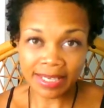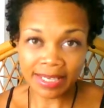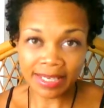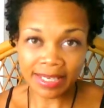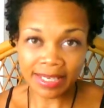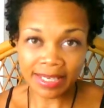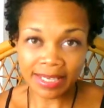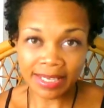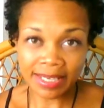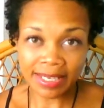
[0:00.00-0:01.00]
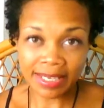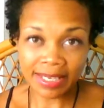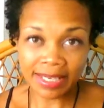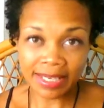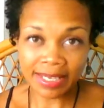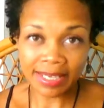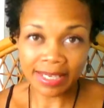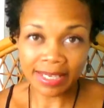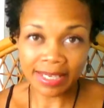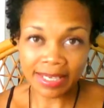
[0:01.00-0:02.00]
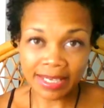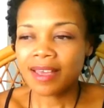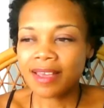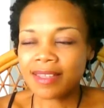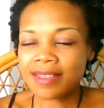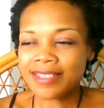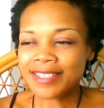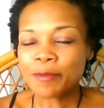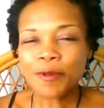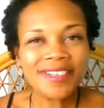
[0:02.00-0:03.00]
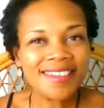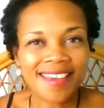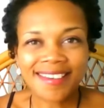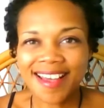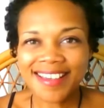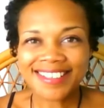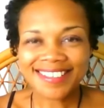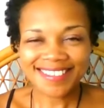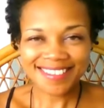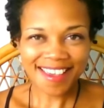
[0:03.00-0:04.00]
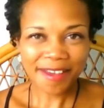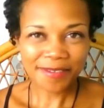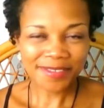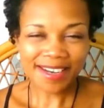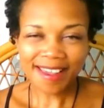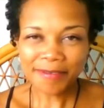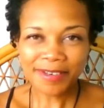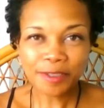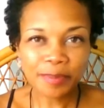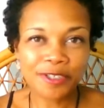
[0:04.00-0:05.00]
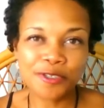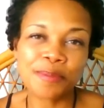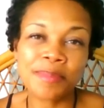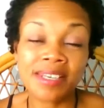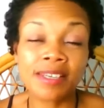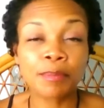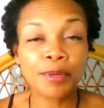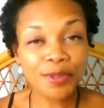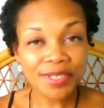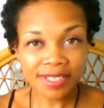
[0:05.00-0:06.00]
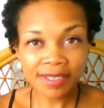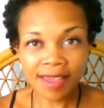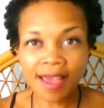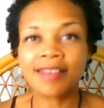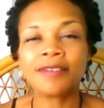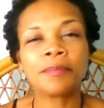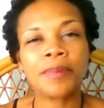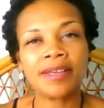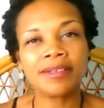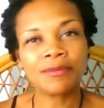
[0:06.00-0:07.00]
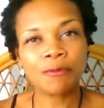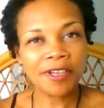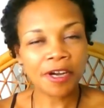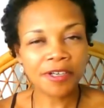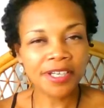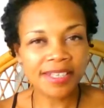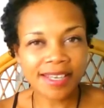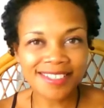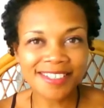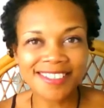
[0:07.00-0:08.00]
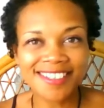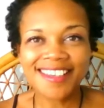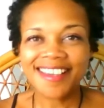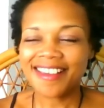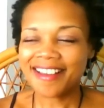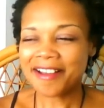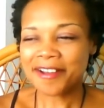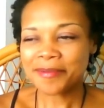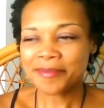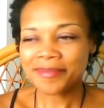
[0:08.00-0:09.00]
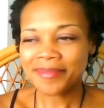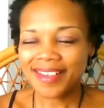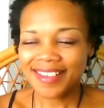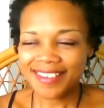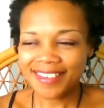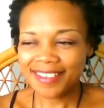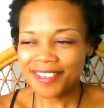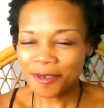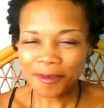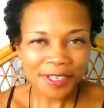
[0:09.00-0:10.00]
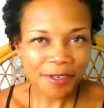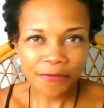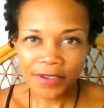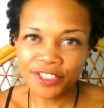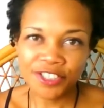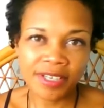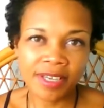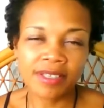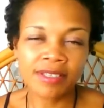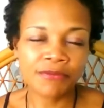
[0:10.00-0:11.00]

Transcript: And so she's, you know, she reached out to me and, and, and determined that my competitive edge could be um, shrunk with a drone camera.